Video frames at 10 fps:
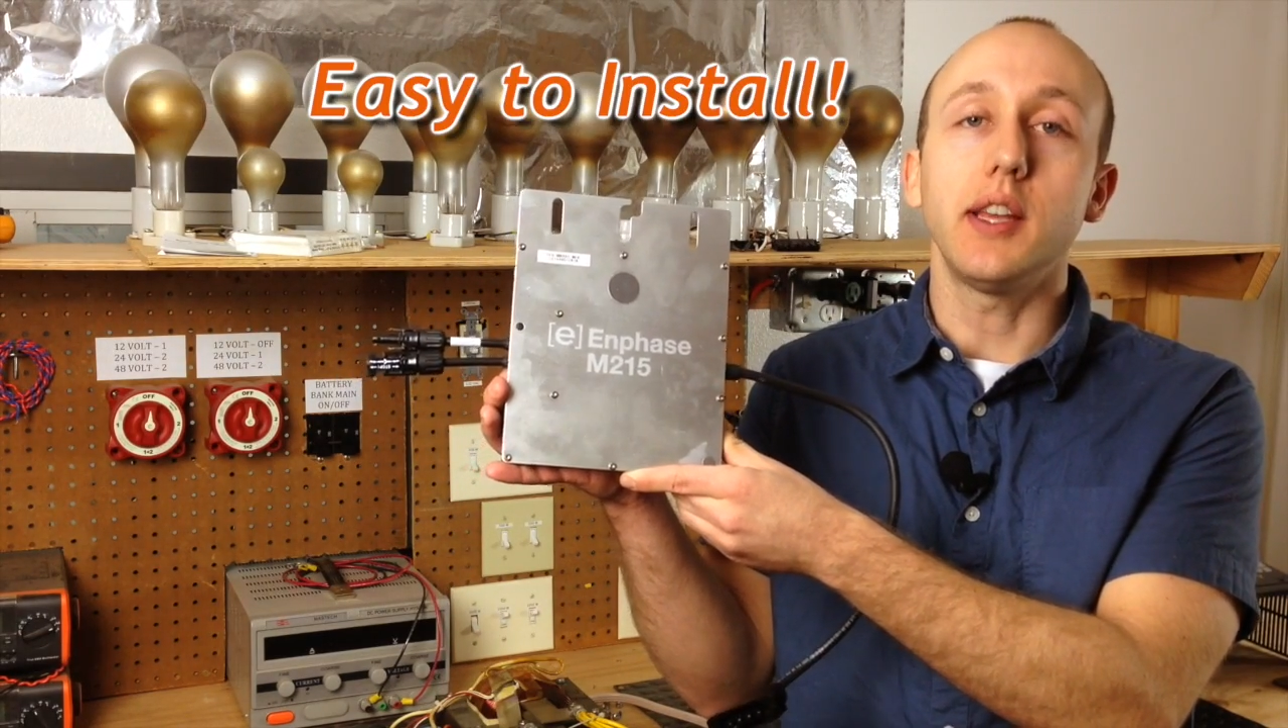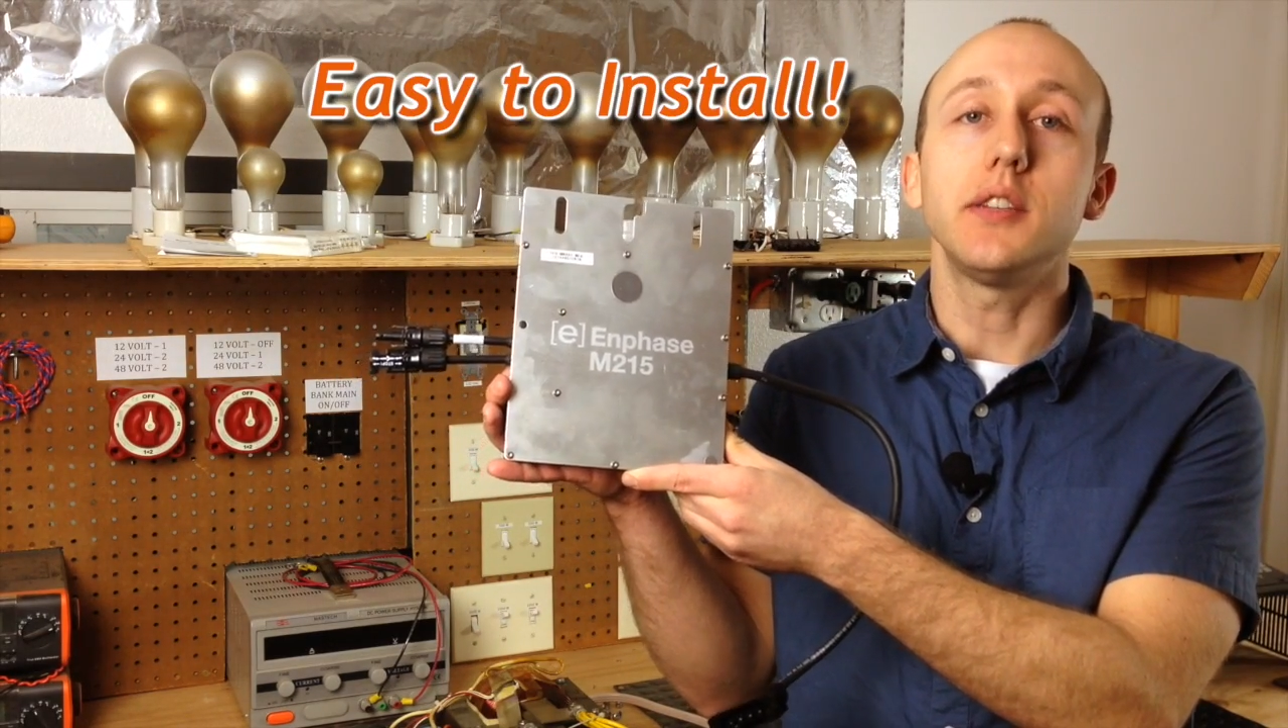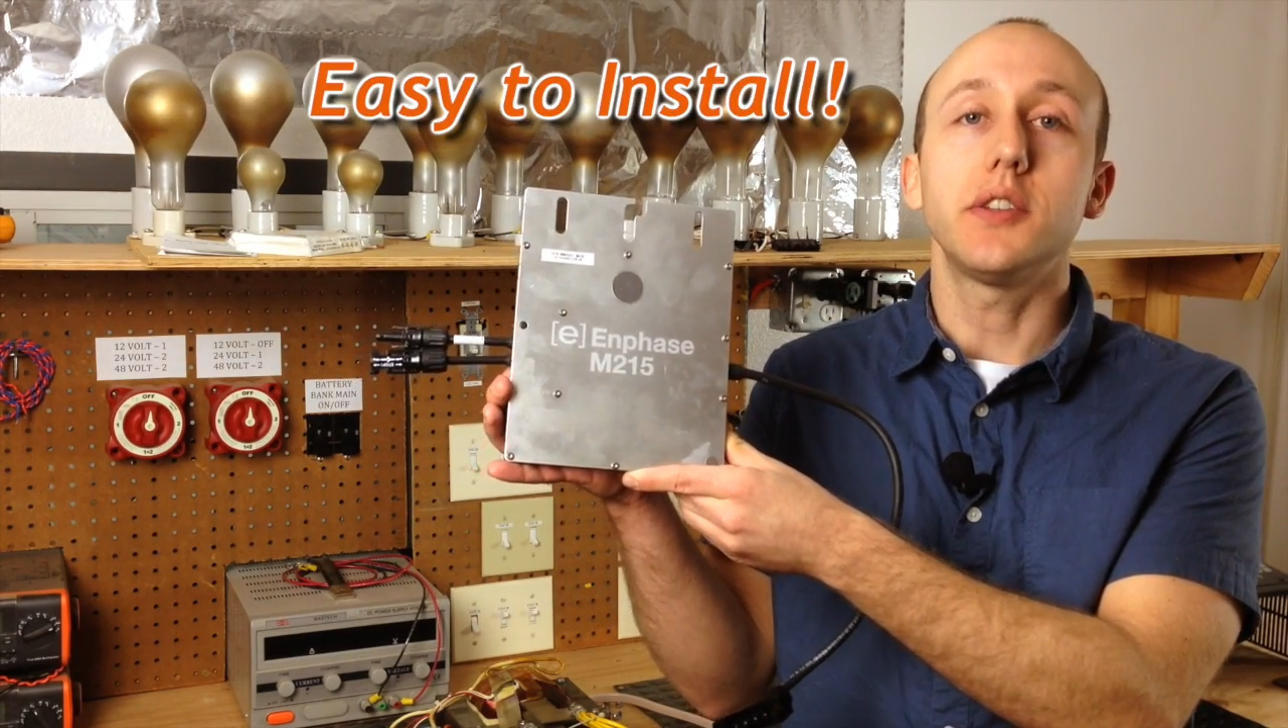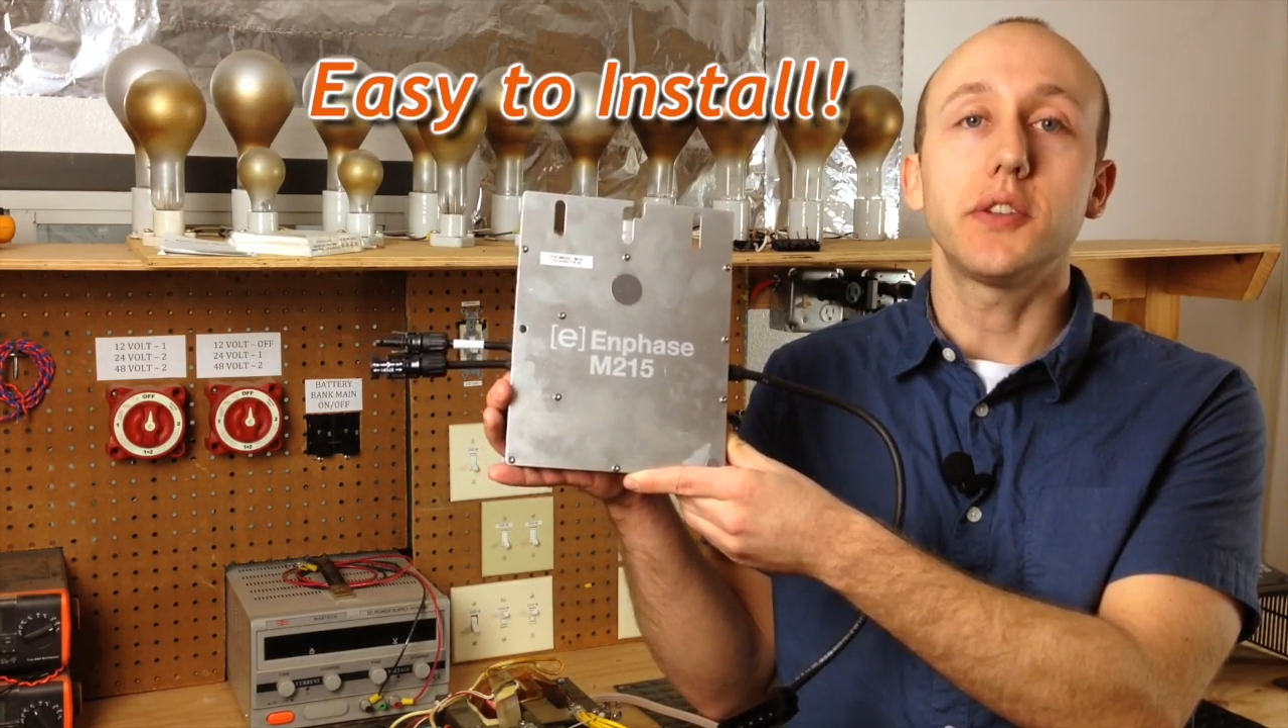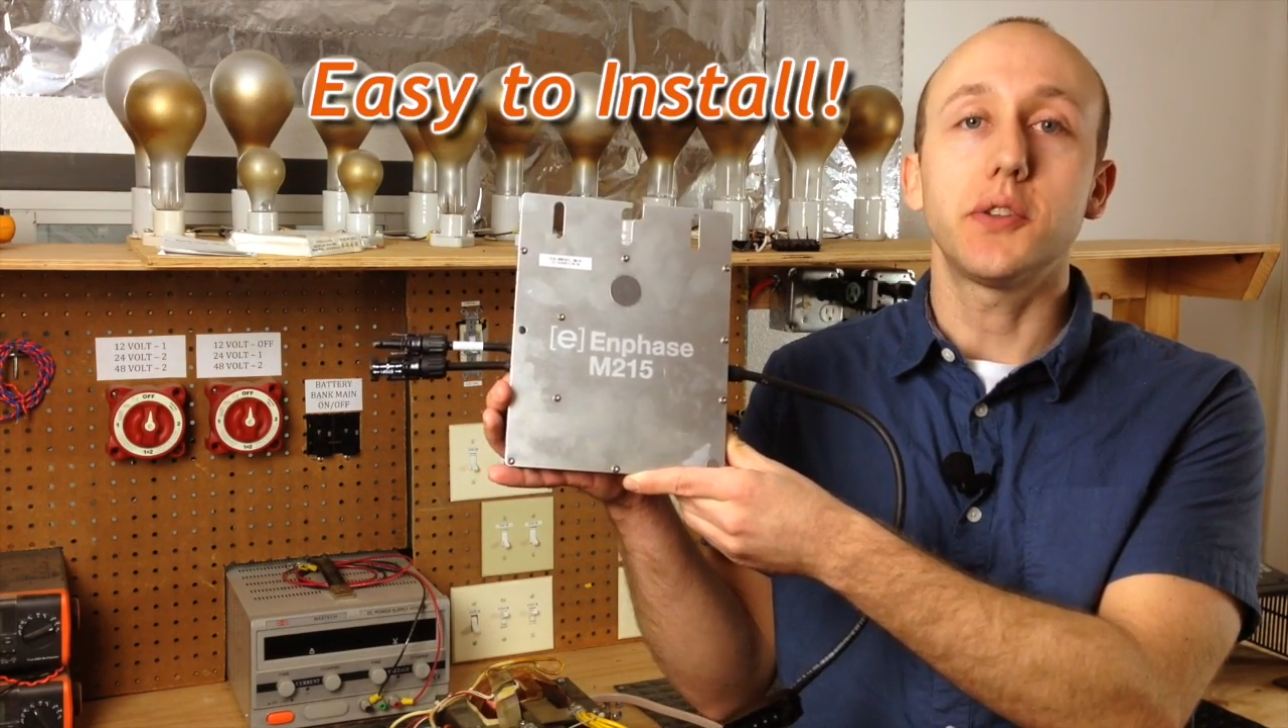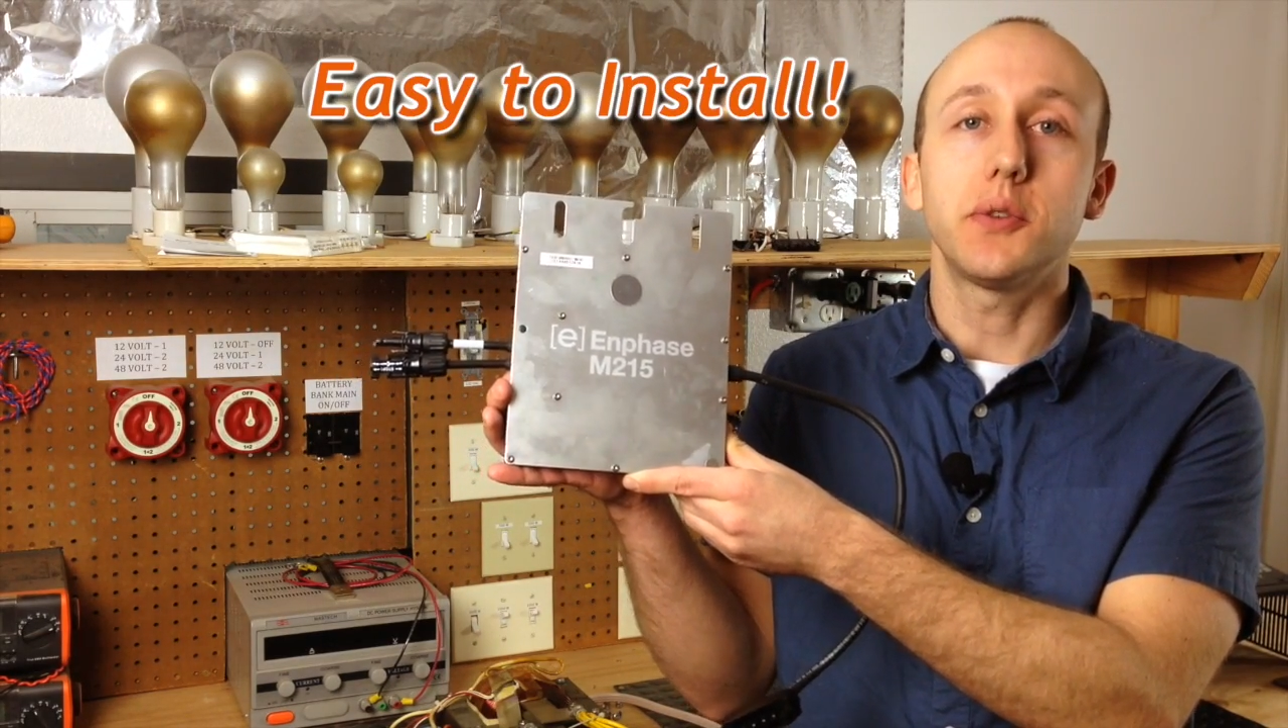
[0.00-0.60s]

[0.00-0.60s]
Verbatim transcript: easier to